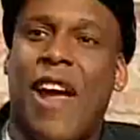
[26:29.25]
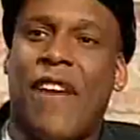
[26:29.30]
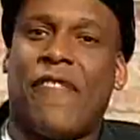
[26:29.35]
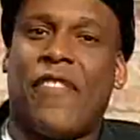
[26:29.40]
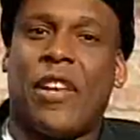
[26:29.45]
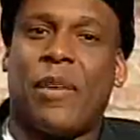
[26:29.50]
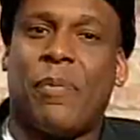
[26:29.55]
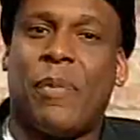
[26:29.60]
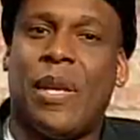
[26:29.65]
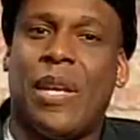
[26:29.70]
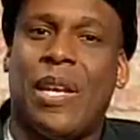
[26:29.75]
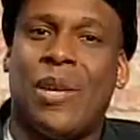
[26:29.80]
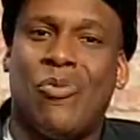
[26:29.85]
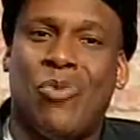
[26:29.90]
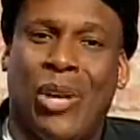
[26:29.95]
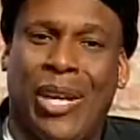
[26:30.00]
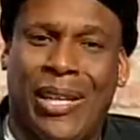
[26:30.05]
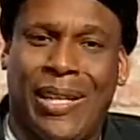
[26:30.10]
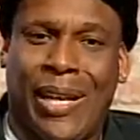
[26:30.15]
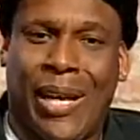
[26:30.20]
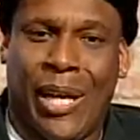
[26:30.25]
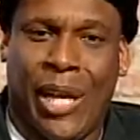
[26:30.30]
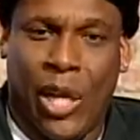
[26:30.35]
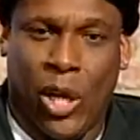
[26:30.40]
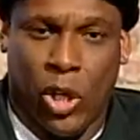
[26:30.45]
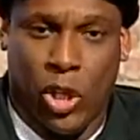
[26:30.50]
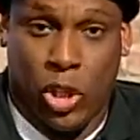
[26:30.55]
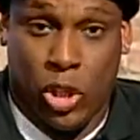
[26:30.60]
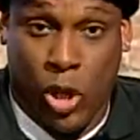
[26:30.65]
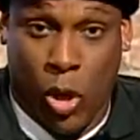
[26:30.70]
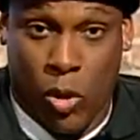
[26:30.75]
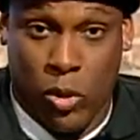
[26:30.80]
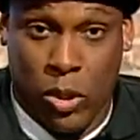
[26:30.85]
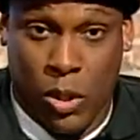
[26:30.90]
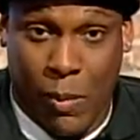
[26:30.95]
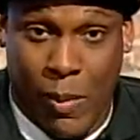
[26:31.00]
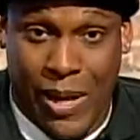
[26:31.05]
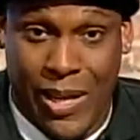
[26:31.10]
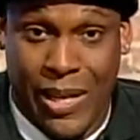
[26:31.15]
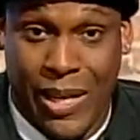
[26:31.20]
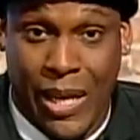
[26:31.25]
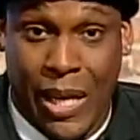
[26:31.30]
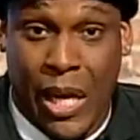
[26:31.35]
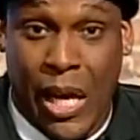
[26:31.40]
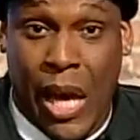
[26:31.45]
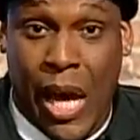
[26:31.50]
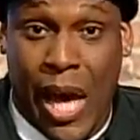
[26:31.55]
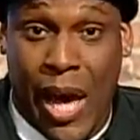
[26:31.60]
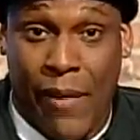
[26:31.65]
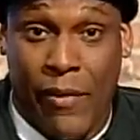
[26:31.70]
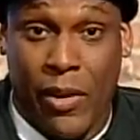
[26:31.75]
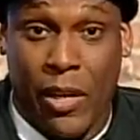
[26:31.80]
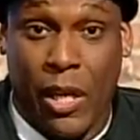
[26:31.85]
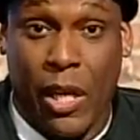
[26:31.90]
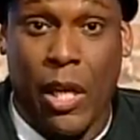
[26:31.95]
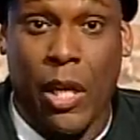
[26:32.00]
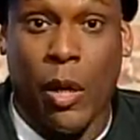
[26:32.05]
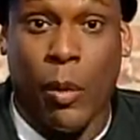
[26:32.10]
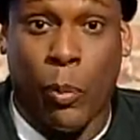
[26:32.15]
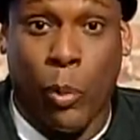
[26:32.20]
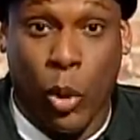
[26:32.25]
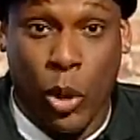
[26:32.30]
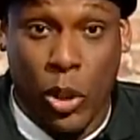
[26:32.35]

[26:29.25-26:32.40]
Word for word: graphic, meaning what? Are they going to show somebody having an